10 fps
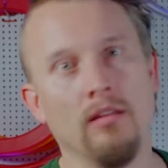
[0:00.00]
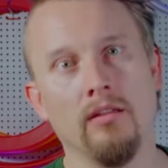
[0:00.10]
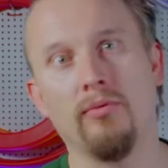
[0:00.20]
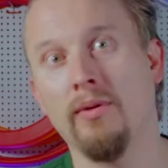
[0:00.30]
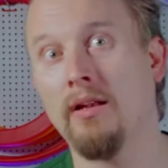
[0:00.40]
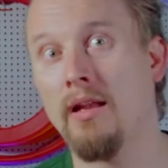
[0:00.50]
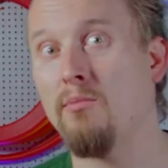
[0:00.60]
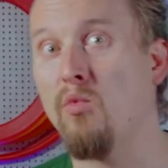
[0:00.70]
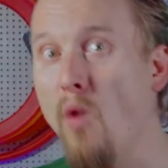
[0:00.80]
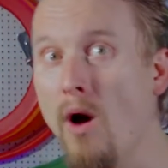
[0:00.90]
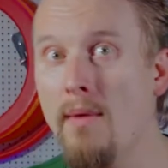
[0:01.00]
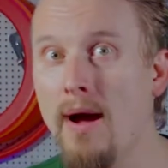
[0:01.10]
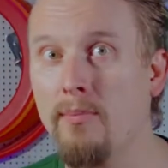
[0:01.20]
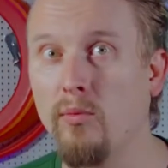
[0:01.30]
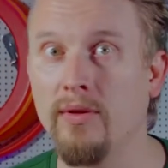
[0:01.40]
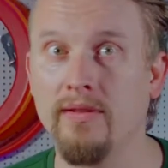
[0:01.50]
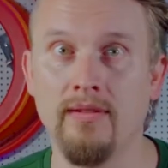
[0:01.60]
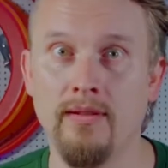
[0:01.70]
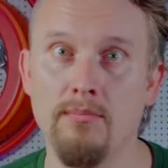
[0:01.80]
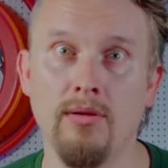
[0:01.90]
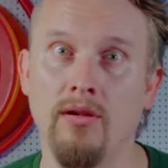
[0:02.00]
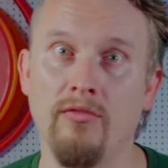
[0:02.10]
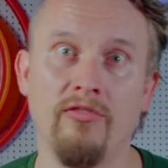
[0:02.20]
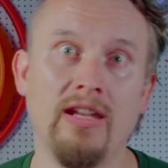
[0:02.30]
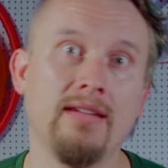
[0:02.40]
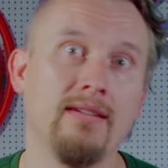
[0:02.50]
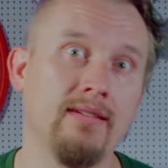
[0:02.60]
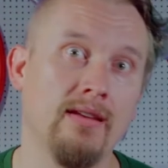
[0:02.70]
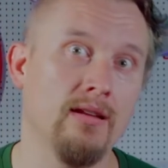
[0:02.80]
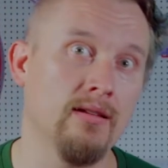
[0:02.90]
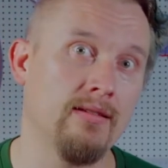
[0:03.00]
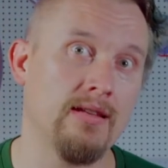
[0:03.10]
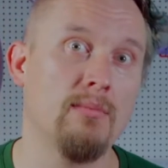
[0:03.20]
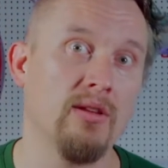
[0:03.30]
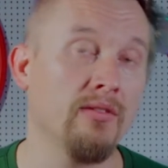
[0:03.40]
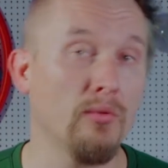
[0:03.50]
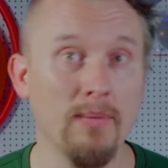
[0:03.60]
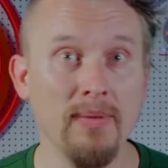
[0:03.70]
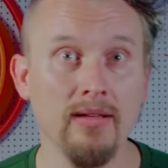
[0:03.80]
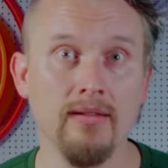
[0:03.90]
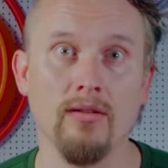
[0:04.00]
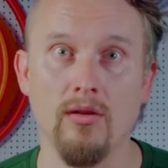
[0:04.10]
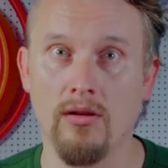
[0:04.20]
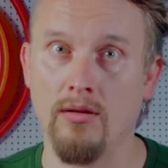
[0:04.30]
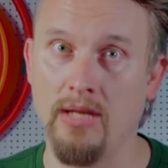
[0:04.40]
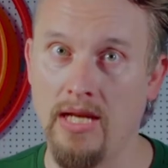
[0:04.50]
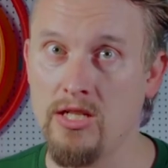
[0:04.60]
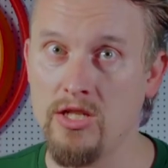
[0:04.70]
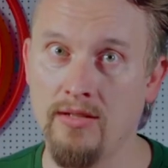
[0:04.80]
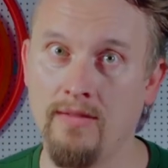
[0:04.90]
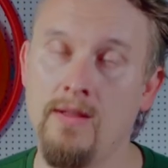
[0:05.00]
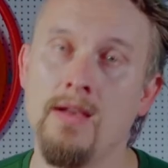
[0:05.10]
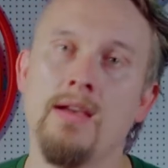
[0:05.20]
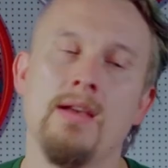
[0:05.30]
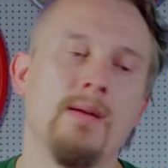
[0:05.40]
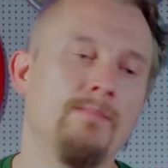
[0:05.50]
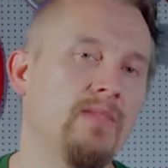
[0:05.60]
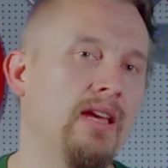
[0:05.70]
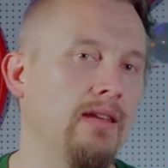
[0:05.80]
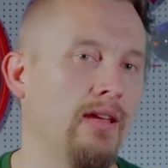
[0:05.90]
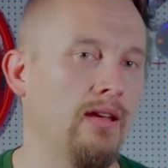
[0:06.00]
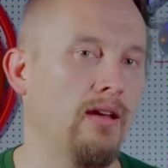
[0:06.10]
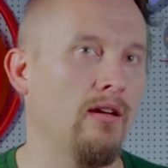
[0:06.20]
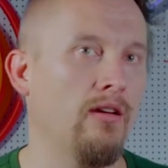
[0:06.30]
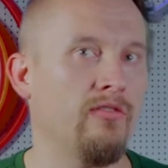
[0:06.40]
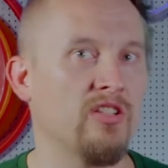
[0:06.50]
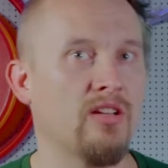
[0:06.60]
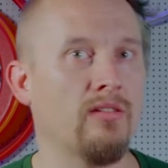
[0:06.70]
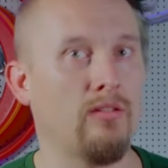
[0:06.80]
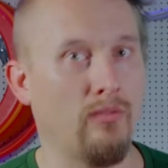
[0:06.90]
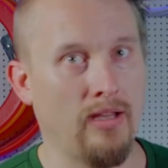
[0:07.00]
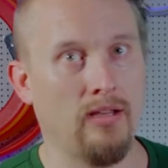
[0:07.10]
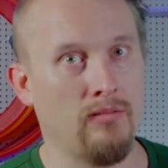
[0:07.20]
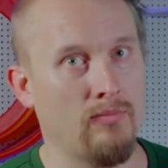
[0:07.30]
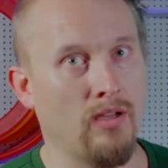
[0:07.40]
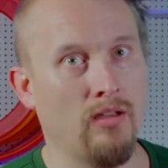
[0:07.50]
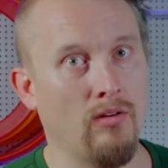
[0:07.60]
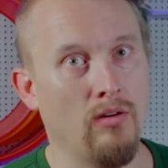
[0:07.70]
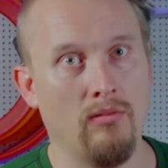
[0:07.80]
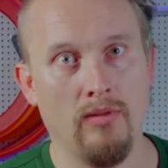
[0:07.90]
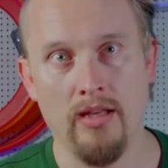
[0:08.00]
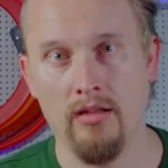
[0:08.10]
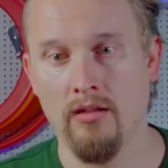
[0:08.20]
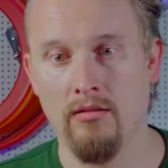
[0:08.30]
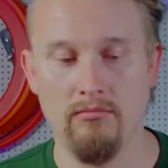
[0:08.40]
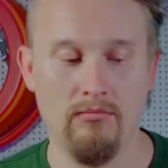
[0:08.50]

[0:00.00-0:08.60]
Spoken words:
a 3-club warm-up with simple flats, singles, doubles, triples in all combinations. And then I've just trained my already